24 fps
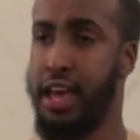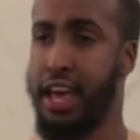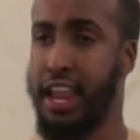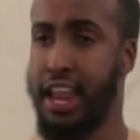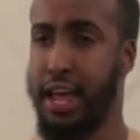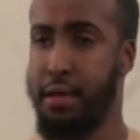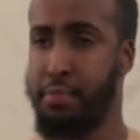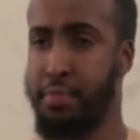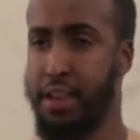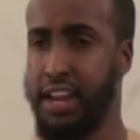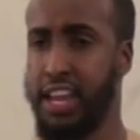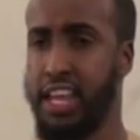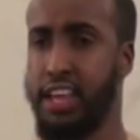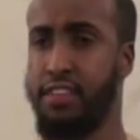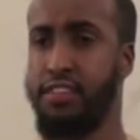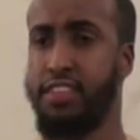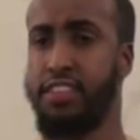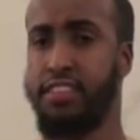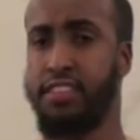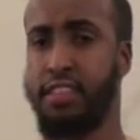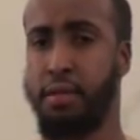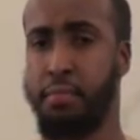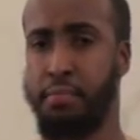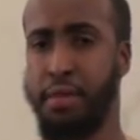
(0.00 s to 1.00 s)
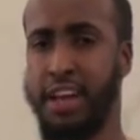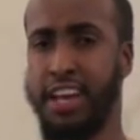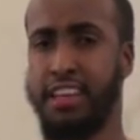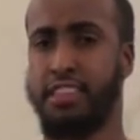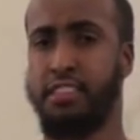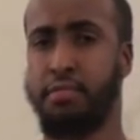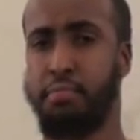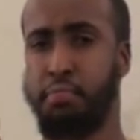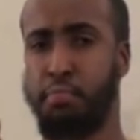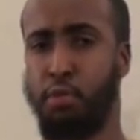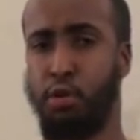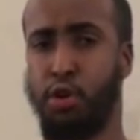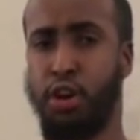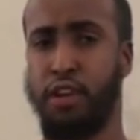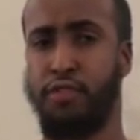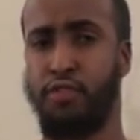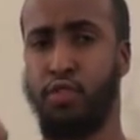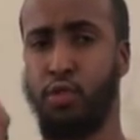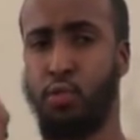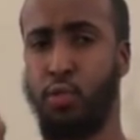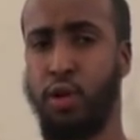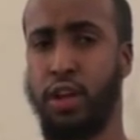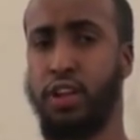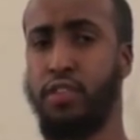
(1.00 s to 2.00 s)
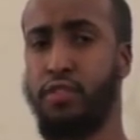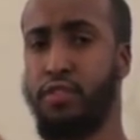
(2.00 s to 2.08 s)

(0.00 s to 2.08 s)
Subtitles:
And I believe it's the best book if you want